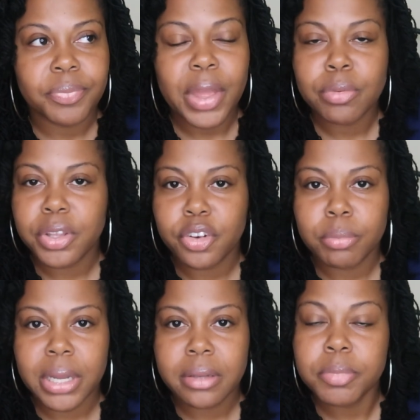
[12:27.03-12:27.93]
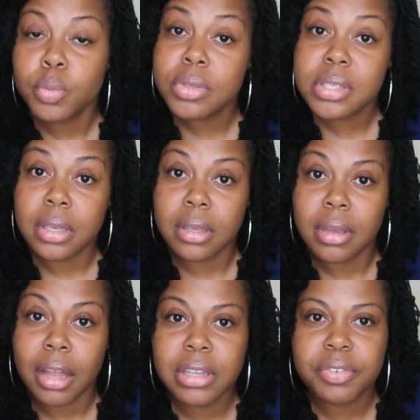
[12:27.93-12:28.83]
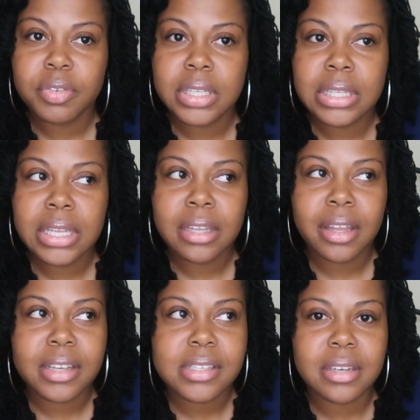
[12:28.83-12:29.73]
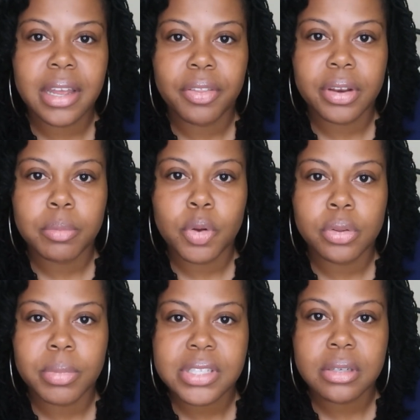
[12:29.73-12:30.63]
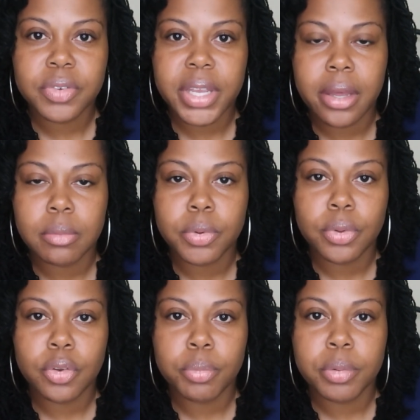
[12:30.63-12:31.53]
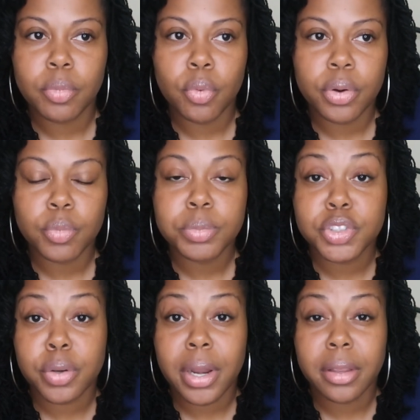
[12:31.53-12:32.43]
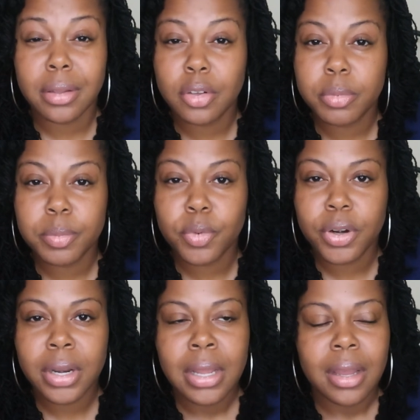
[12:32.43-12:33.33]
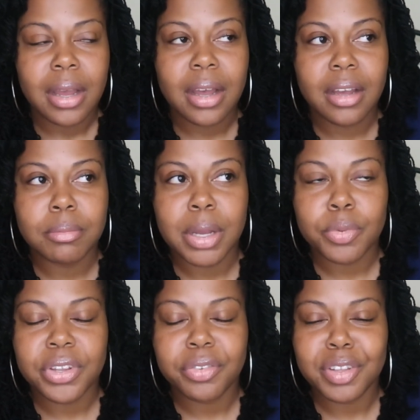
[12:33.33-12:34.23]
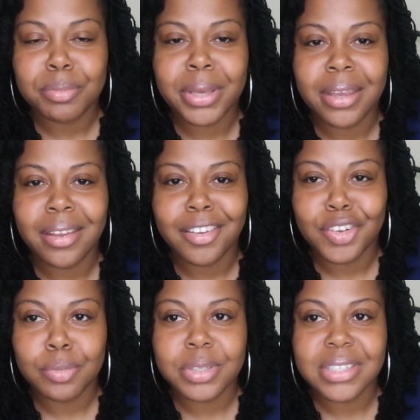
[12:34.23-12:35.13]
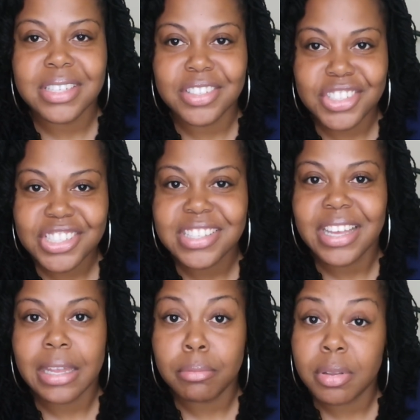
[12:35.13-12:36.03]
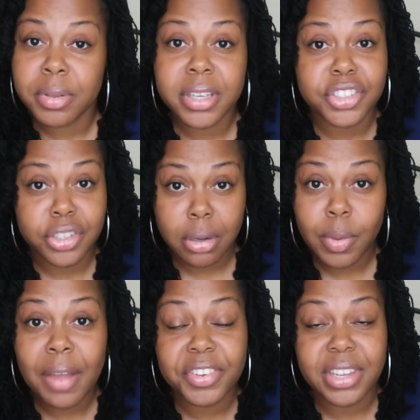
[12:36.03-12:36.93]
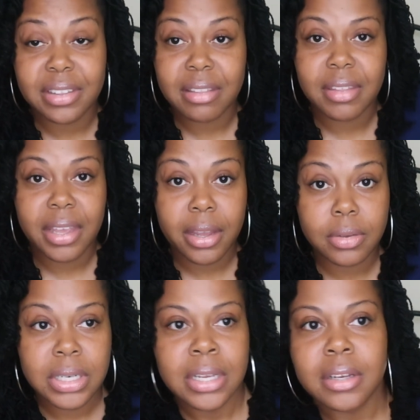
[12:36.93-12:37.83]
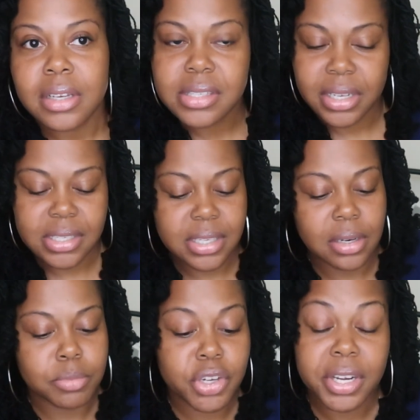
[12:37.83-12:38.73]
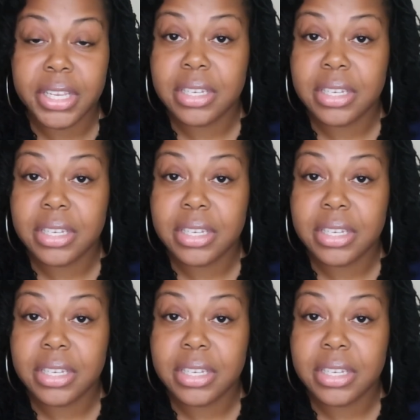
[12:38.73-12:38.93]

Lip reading: I really don't mind, but we'll see. I'll definitely, like I said, now that I'm holding myself accountable a little bit more and we'll be tracking a little bit more, I will definitely pay a little bit of attention to that, and maybe next year I will have to take that thing out because, like I said, I'm trying to